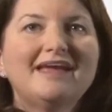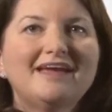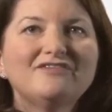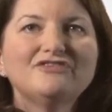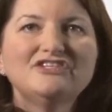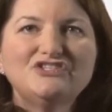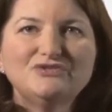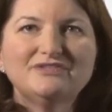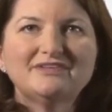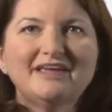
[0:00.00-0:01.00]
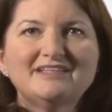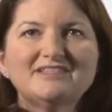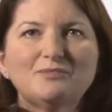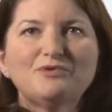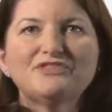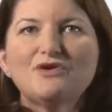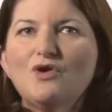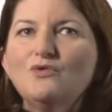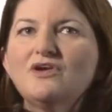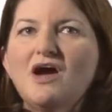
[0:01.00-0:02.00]
Every student ends up with their
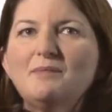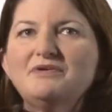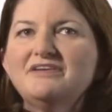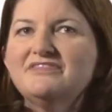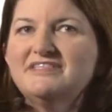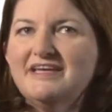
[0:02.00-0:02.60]
own copy of the